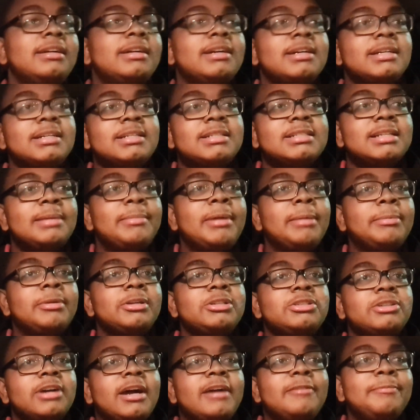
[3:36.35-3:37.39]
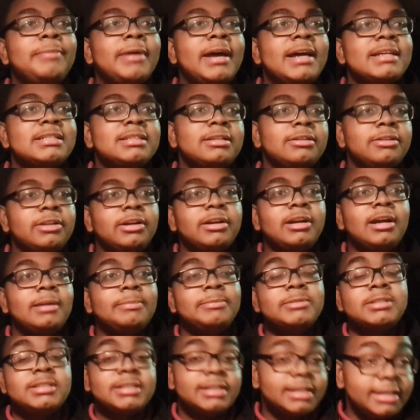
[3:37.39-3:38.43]
because I'm able to drive past and look
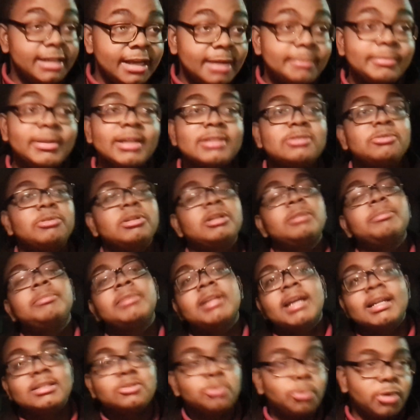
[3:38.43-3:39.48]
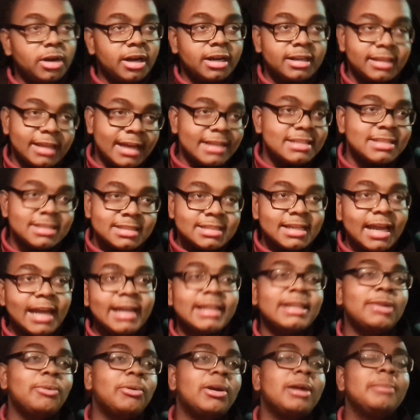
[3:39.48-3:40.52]
up and see, yep, that's when I'm, that's where, that's
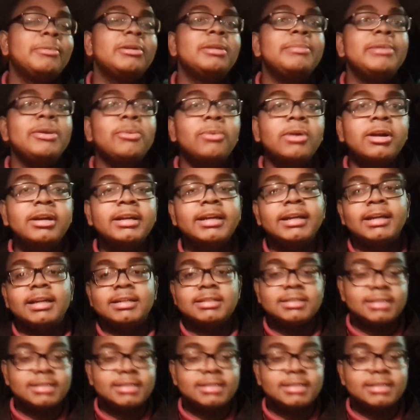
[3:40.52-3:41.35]
exactly where I'm going to be working.